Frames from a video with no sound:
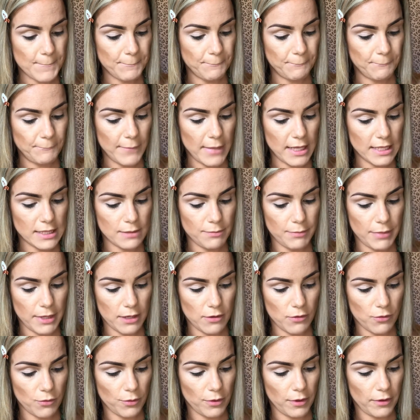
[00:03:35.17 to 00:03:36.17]
It's been a
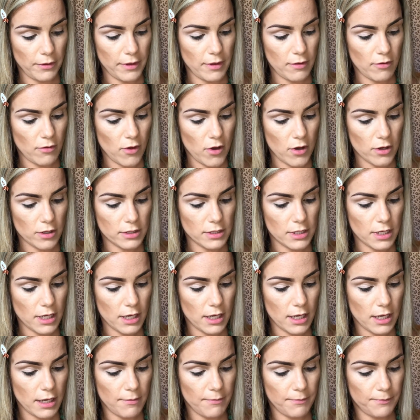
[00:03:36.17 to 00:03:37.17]
really long
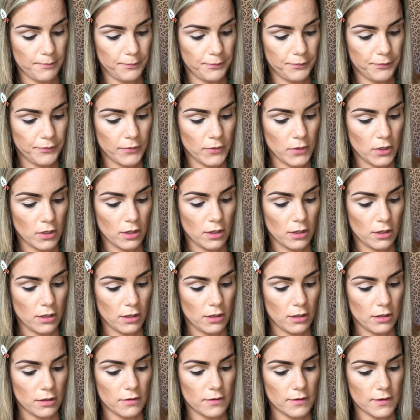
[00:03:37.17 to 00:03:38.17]
time
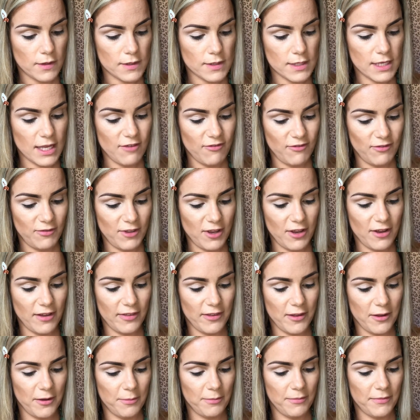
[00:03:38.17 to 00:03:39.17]
since I've done
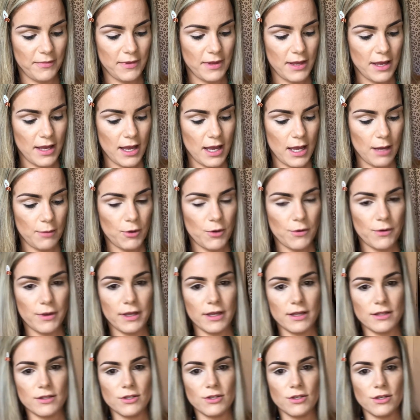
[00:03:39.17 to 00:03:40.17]
them. I'm going
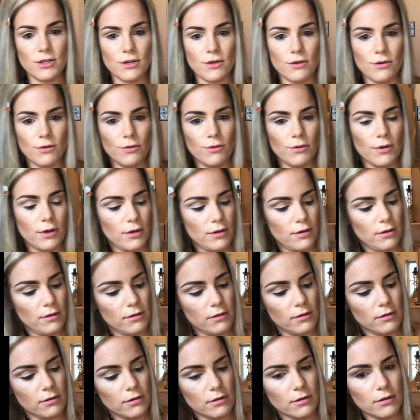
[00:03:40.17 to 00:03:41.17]
into
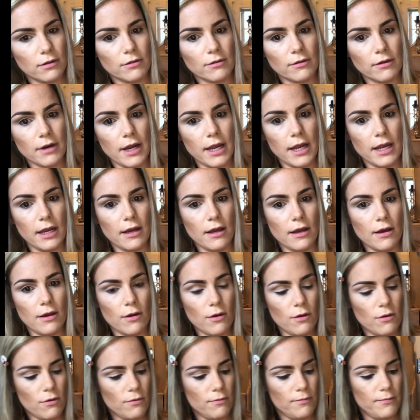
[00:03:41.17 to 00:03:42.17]

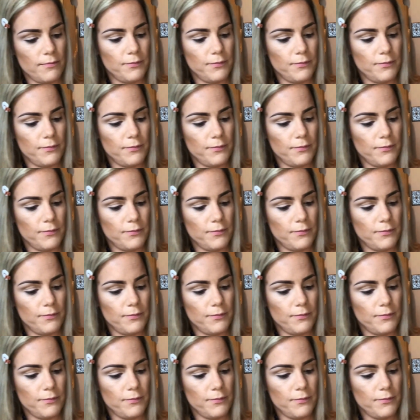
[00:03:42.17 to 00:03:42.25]
Laredo.